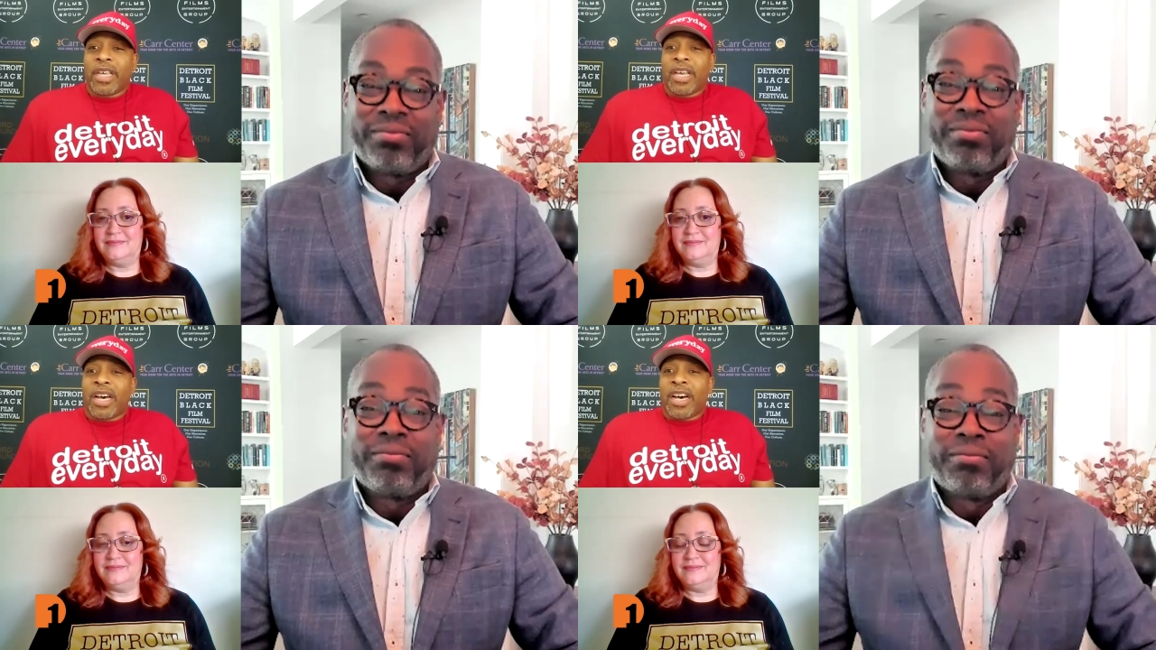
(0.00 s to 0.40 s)

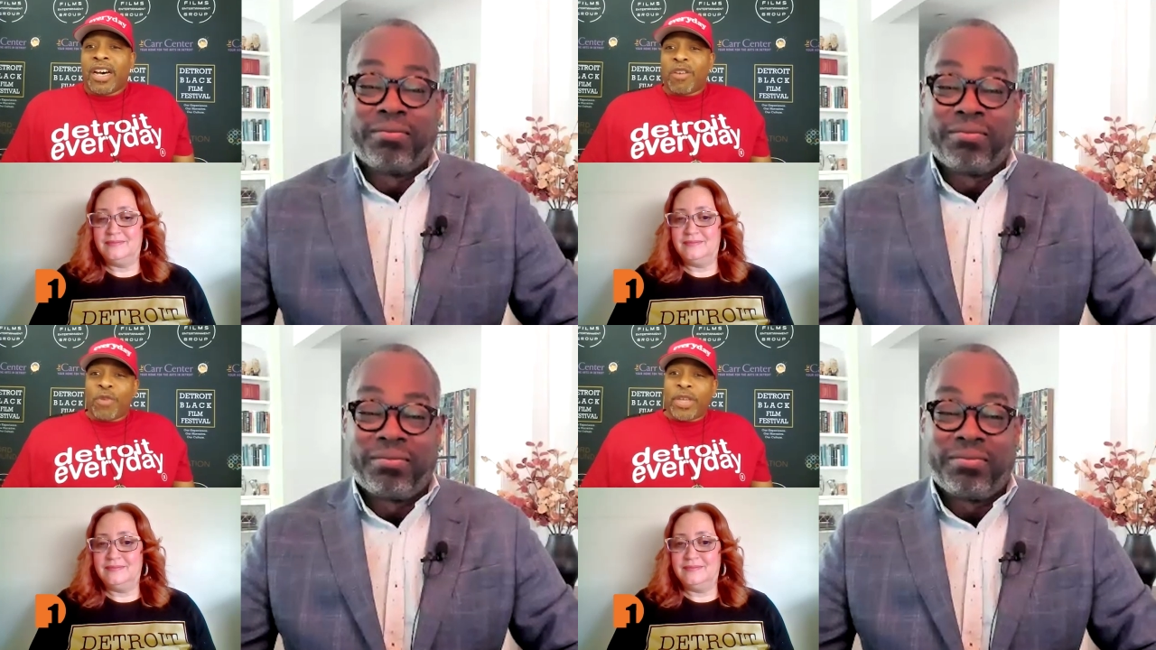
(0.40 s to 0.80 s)
Speaker 1: mm.
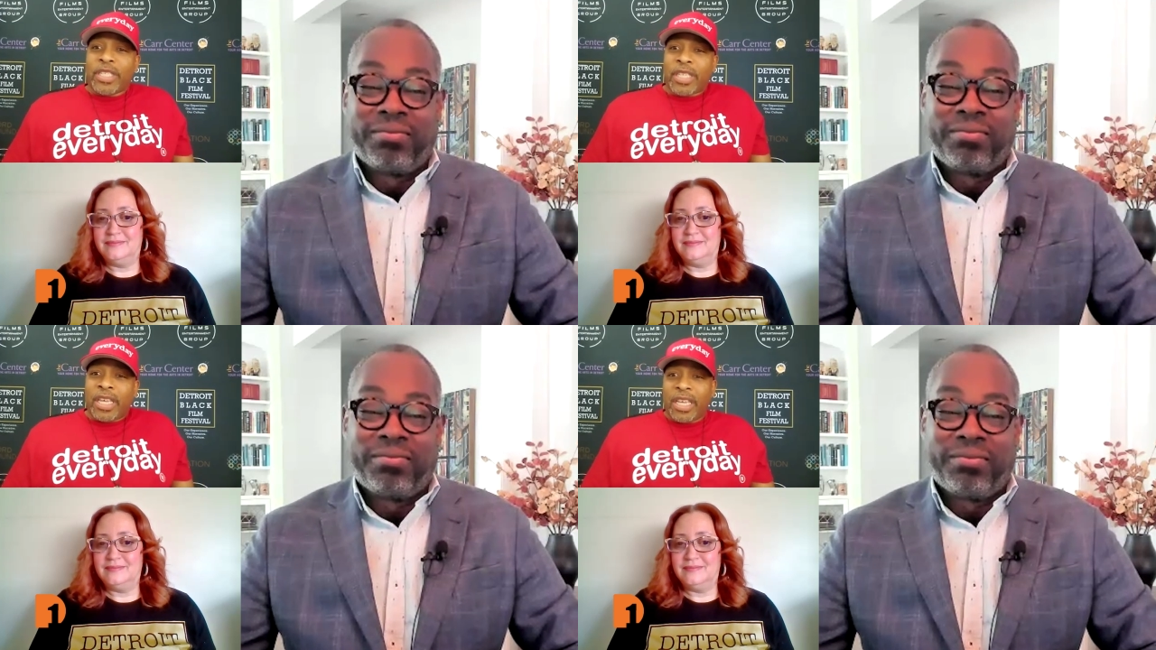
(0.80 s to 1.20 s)
uh,
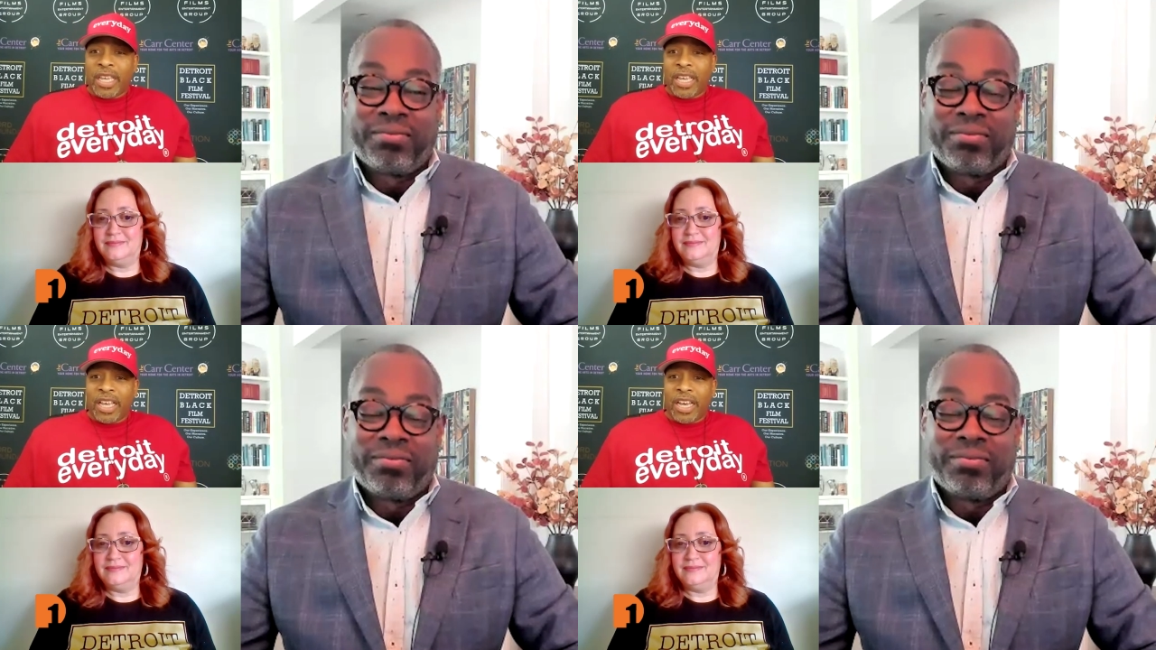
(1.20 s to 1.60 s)
whiskey.
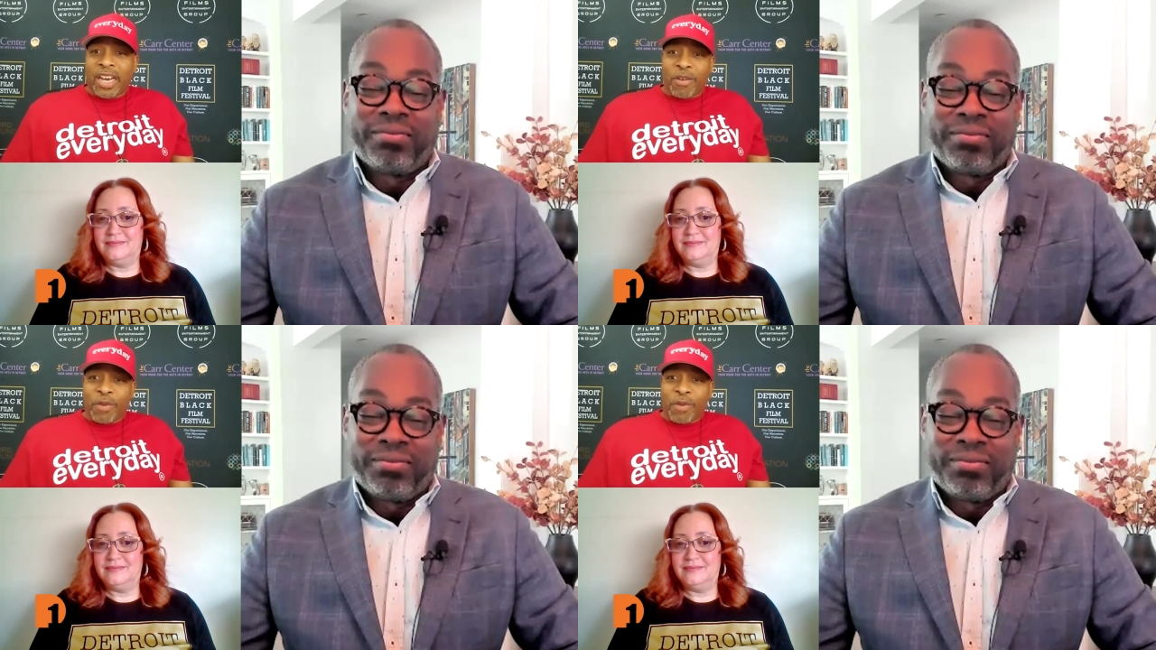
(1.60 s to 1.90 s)
Uh,